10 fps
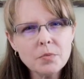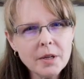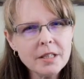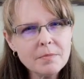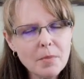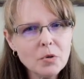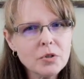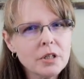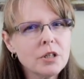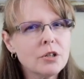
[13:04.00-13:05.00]
one is
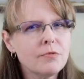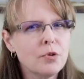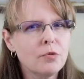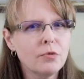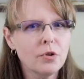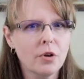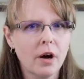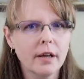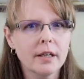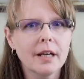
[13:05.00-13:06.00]
mostly just food for
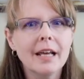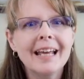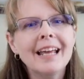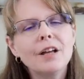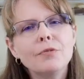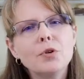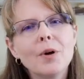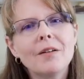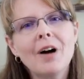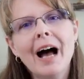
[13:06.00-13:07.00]
thought. If you
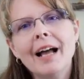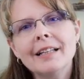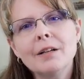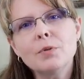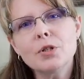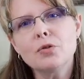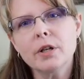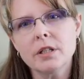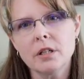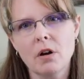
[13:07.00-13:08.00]
have highly
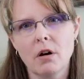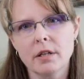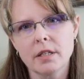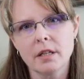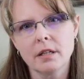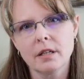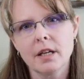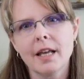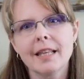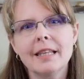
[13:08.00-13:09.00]
restricted content
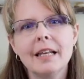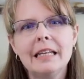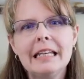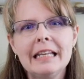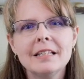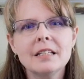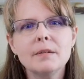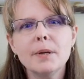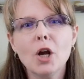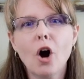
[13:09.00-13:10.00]
that needs to
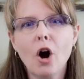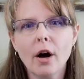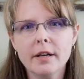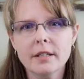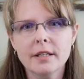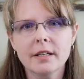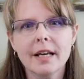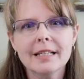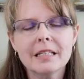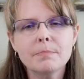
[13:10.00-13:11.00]
be audited
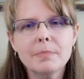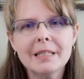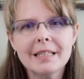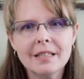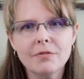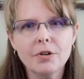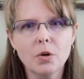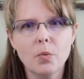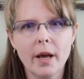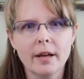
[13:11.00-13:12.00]
a specific
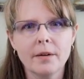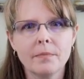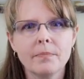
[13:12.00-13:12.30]
way,